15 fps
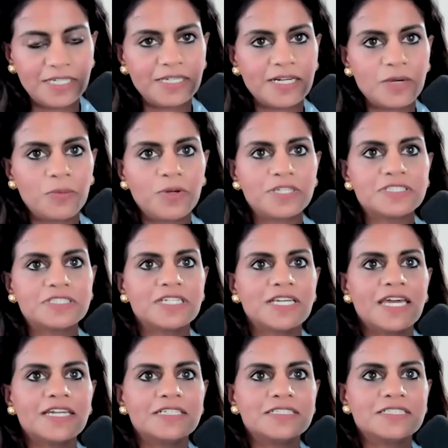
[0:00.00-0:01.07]
and I wanted to
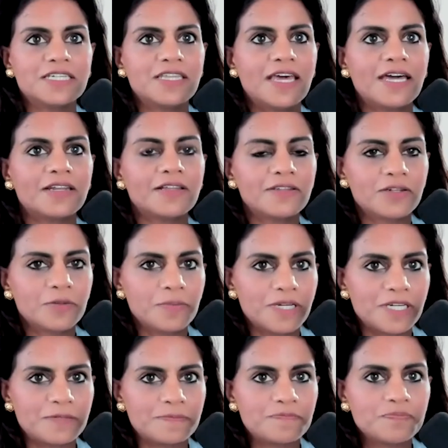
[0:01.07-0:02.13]
get into that a little
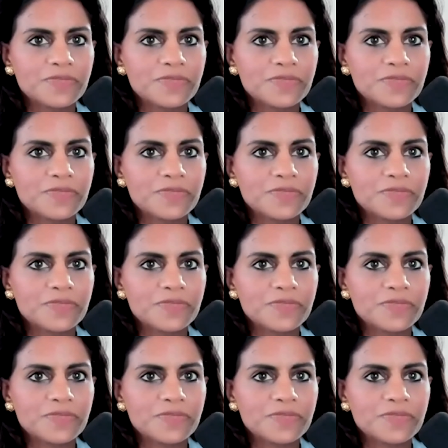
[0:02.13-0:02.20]
bit.